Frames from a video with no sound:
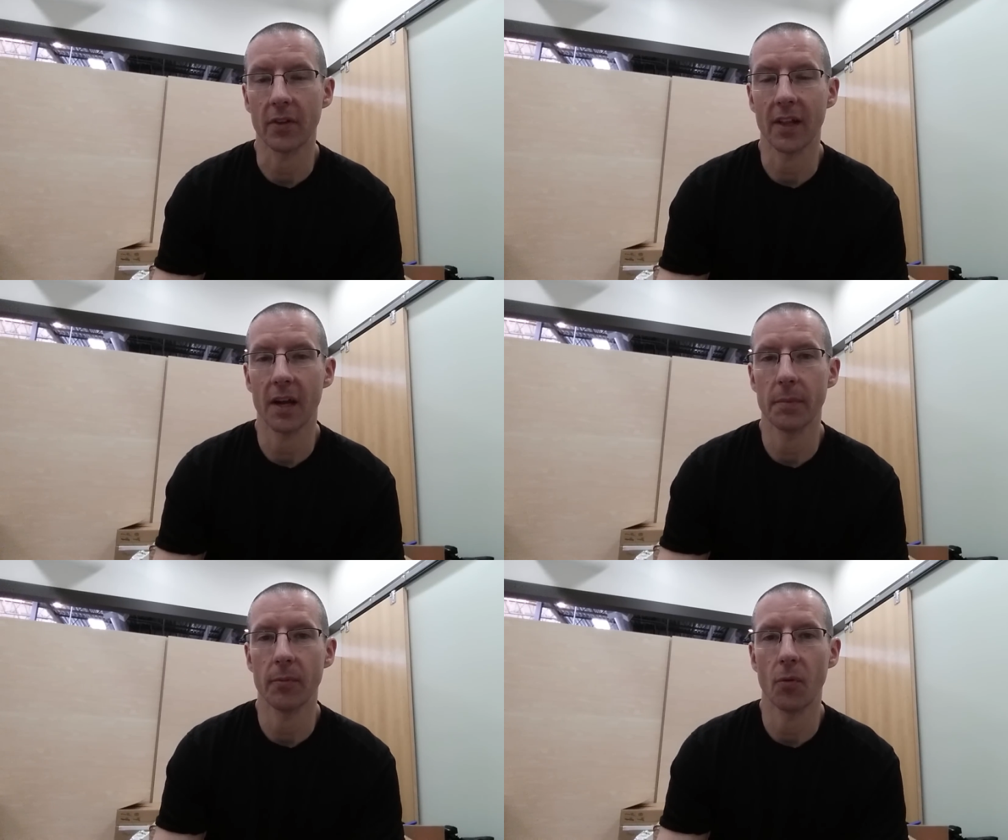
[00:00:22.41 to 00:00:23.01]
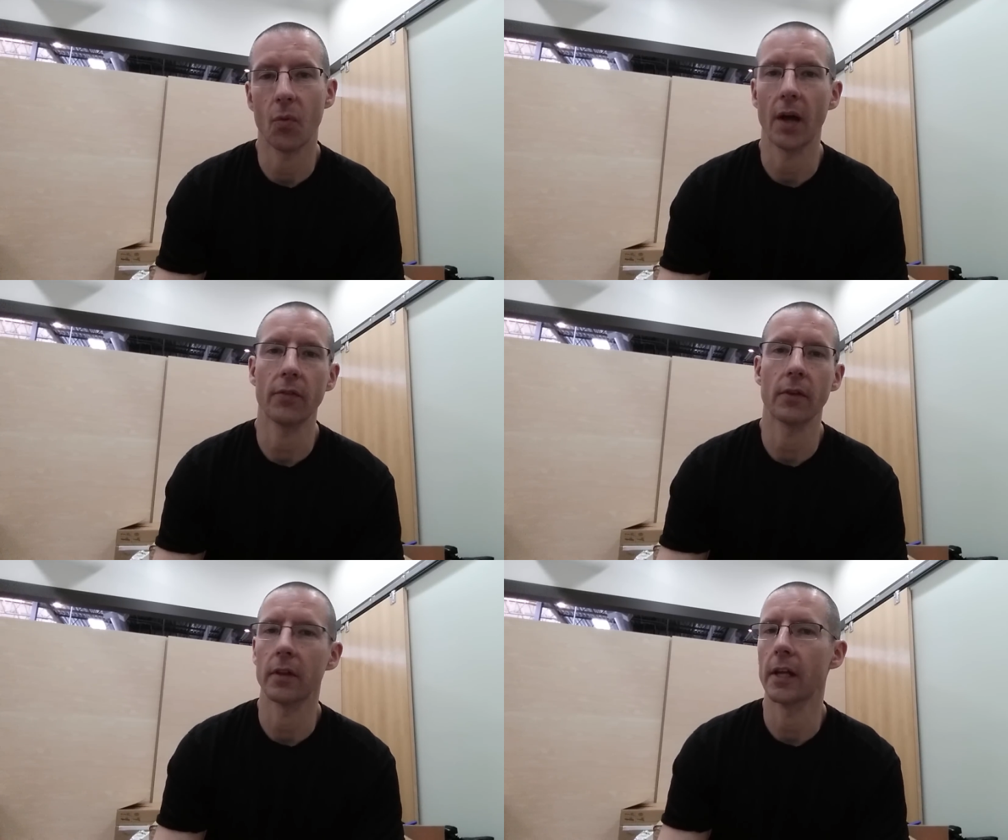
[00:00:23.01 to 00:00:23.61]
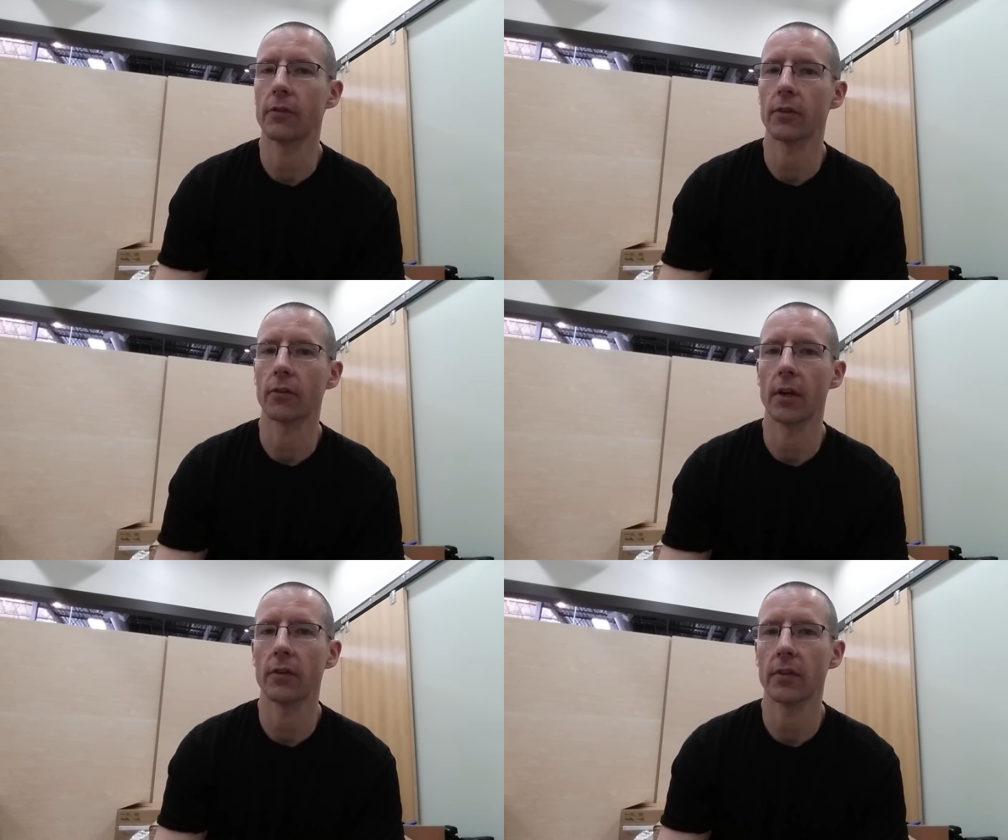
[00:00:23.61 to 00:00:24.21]
because a lot of people want the latest
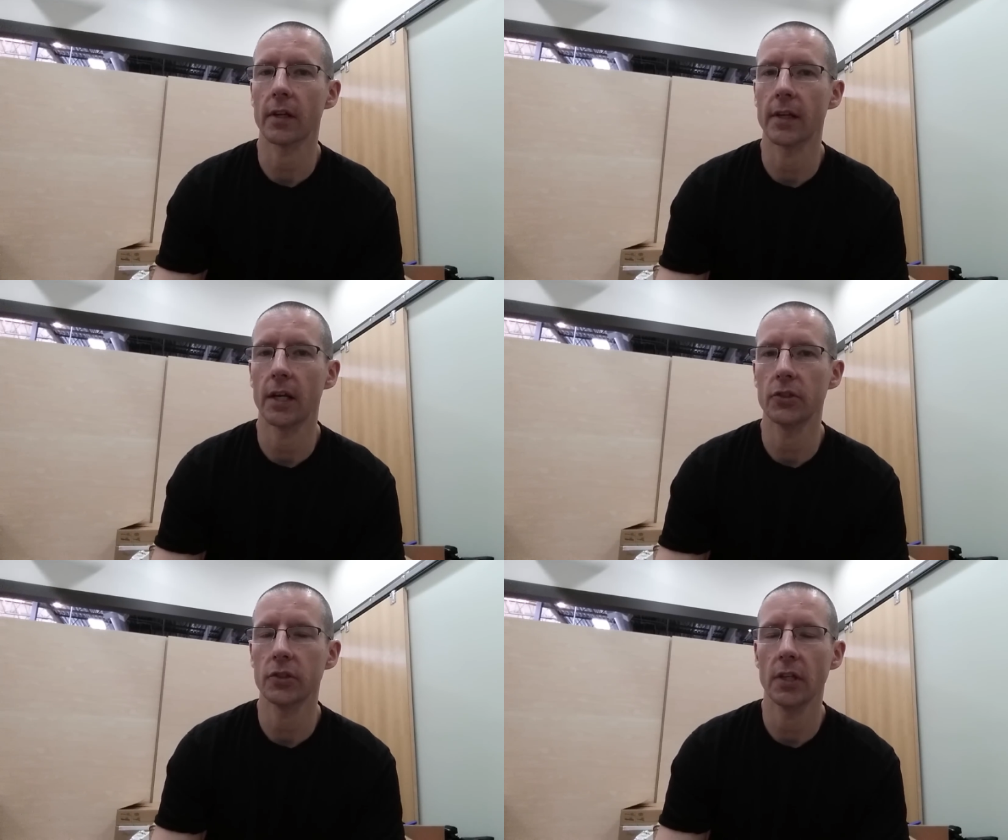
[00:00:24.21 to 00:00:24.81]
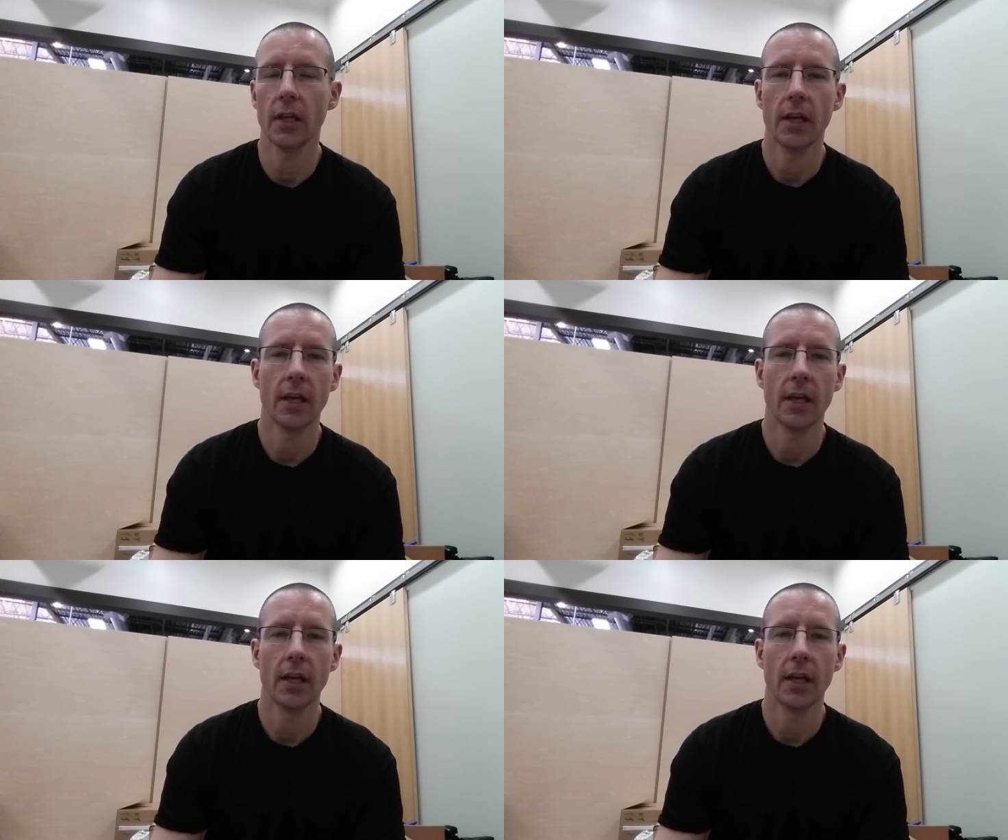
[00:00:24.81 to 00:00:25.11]
and greatest technology.